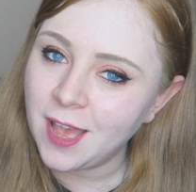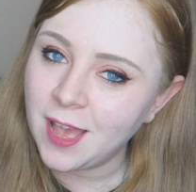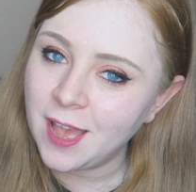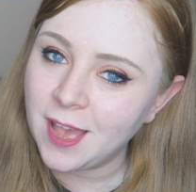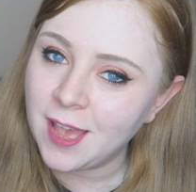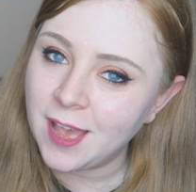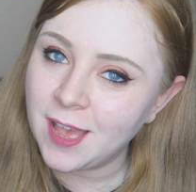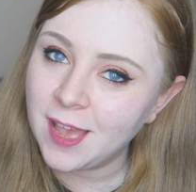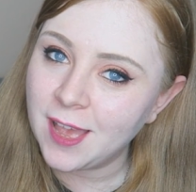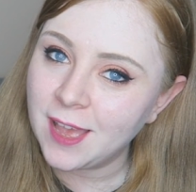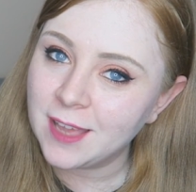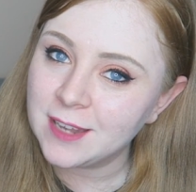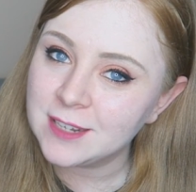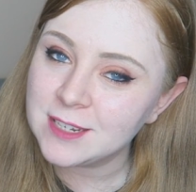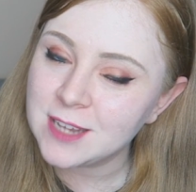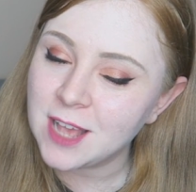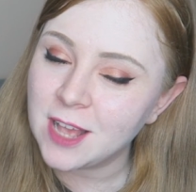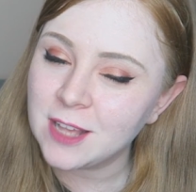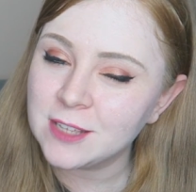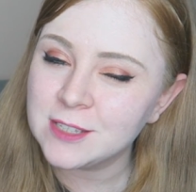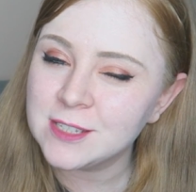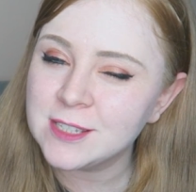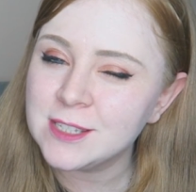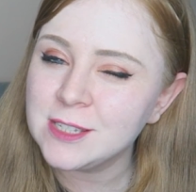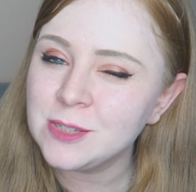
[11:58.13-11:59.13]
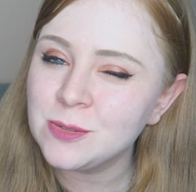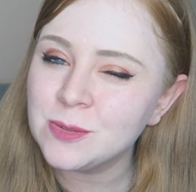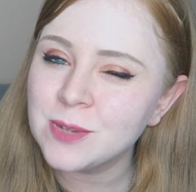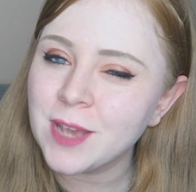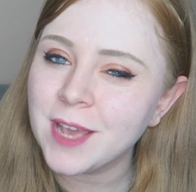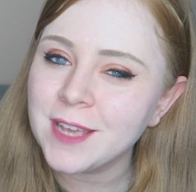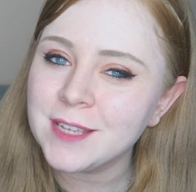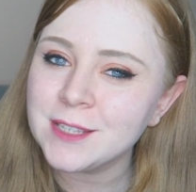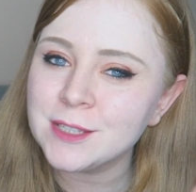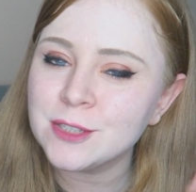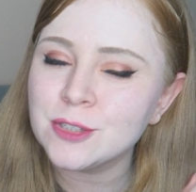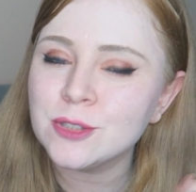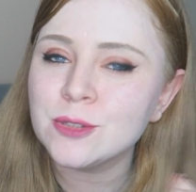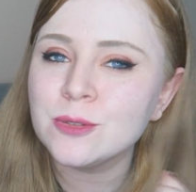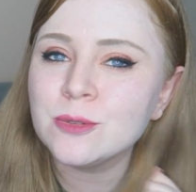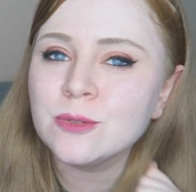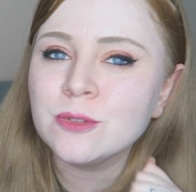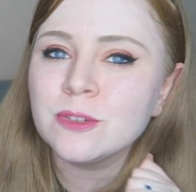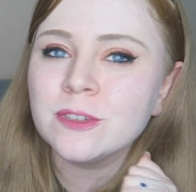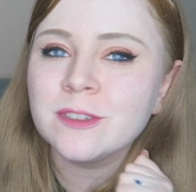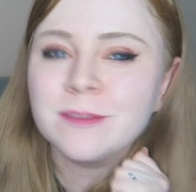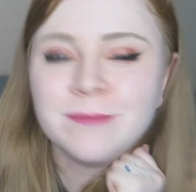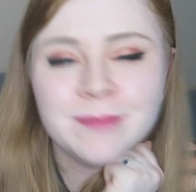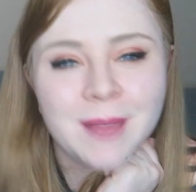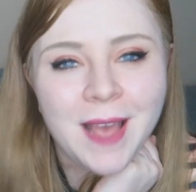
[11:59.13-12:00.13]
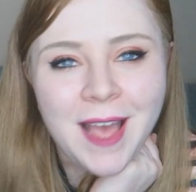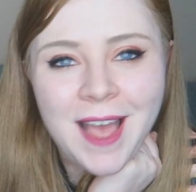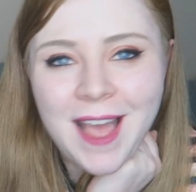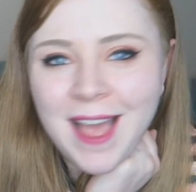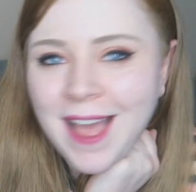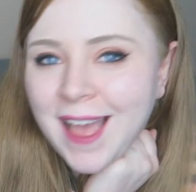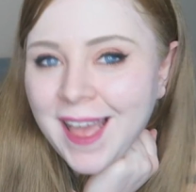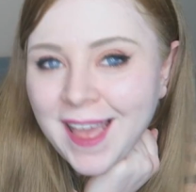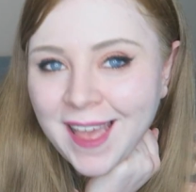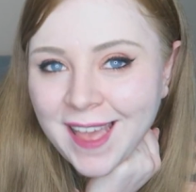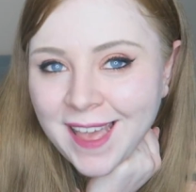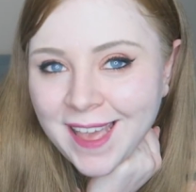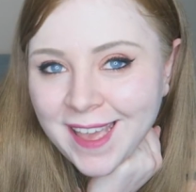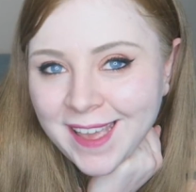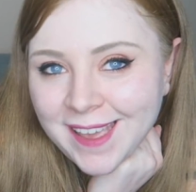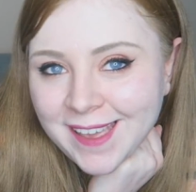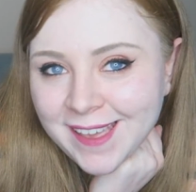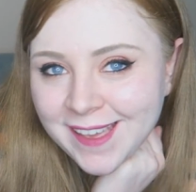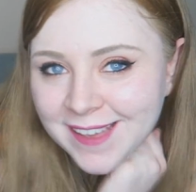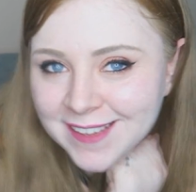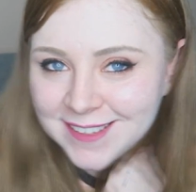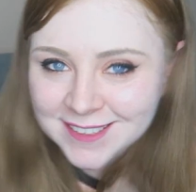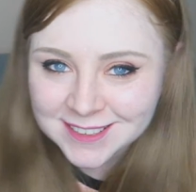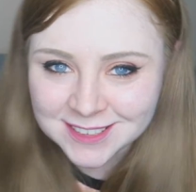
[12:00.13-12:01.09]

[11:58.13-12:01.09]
And I'll see you guys soon. Bye.